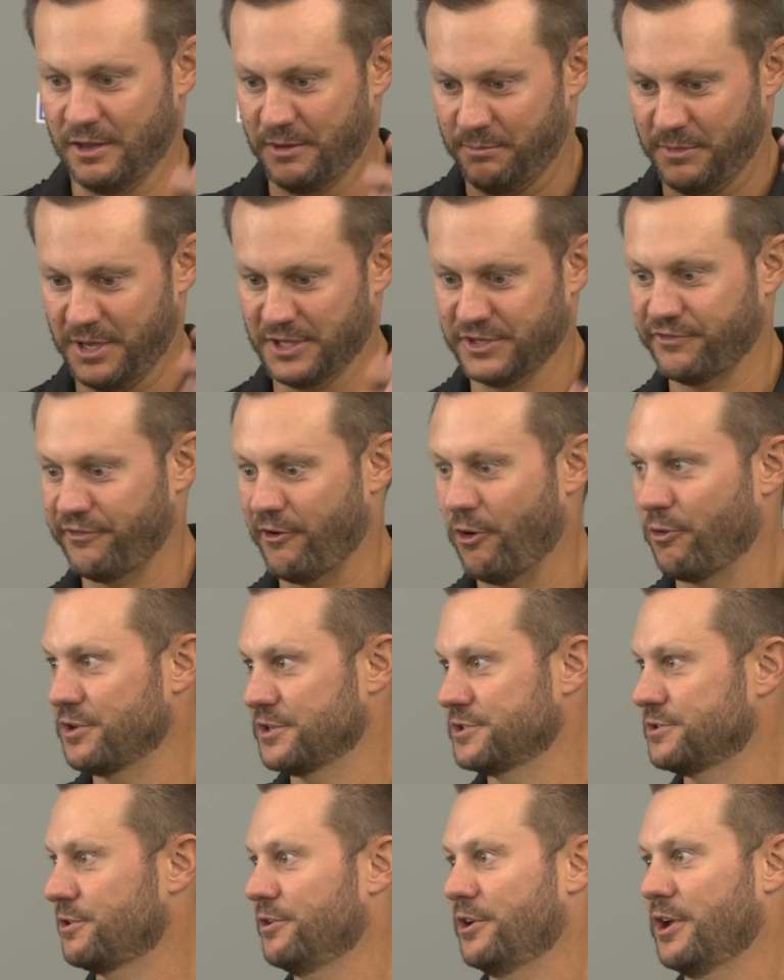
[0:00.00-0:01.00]
immense
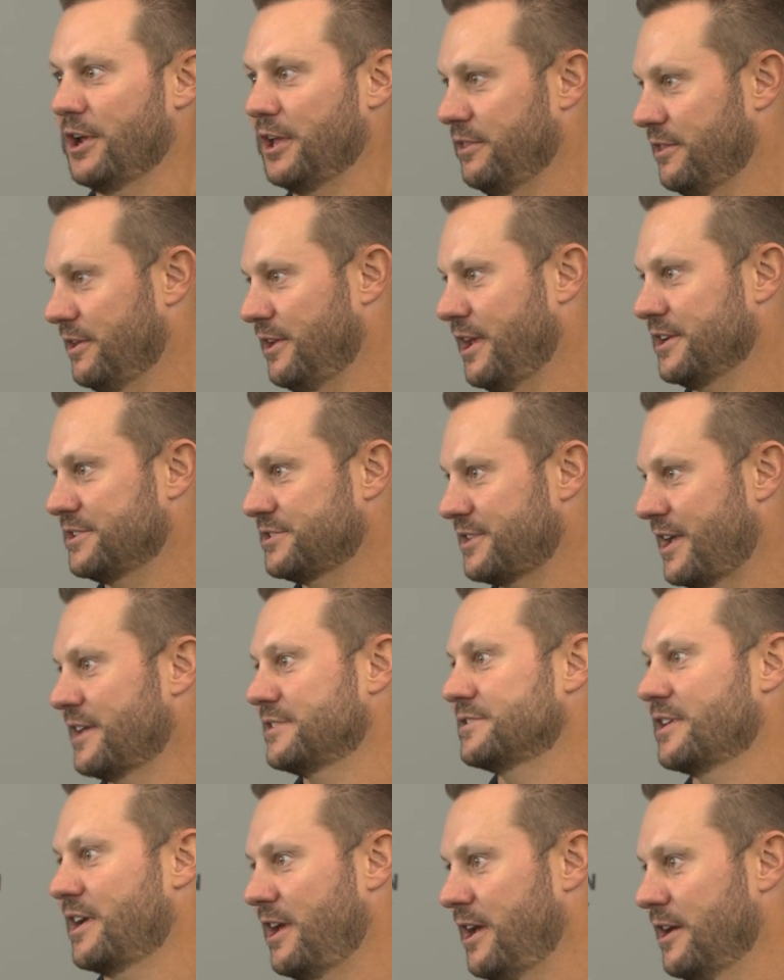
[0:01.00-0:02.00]
focus on the next
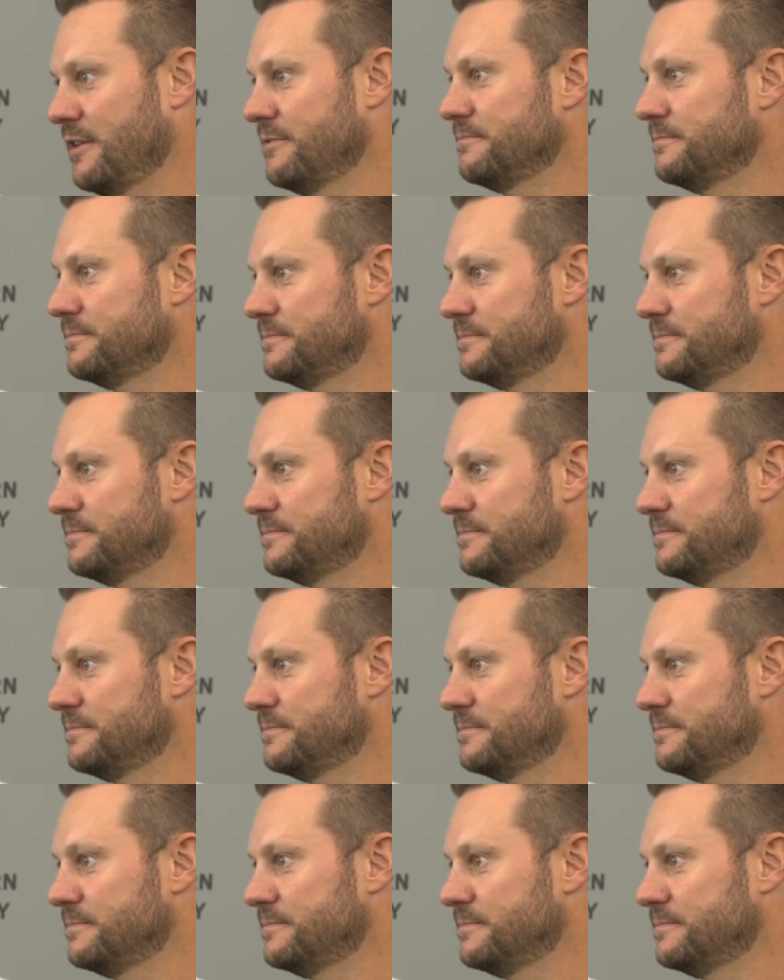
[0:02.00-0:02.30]
task at hand.